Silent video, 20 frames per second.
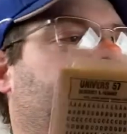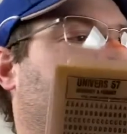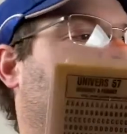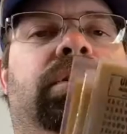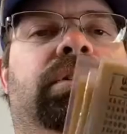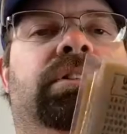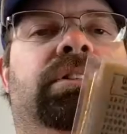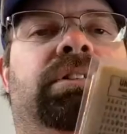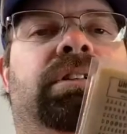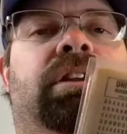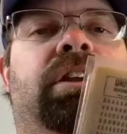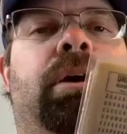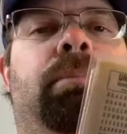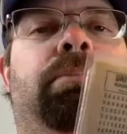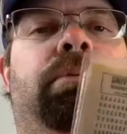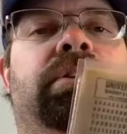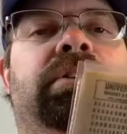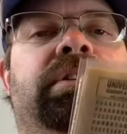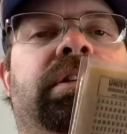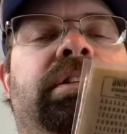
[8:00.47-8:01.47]
just a
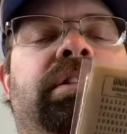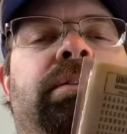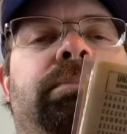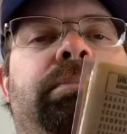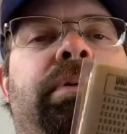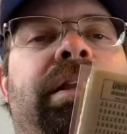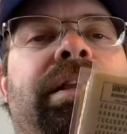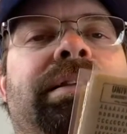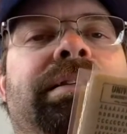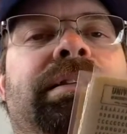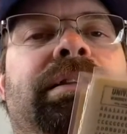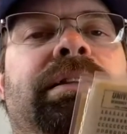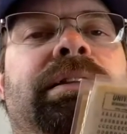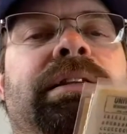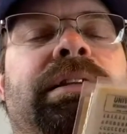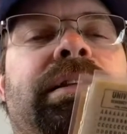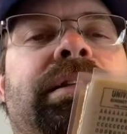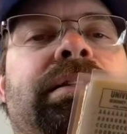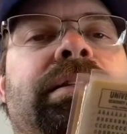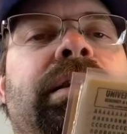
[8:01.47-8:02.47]
couple of cents a piece into
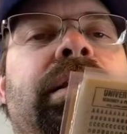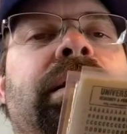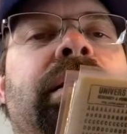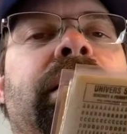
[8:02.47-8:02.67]
these.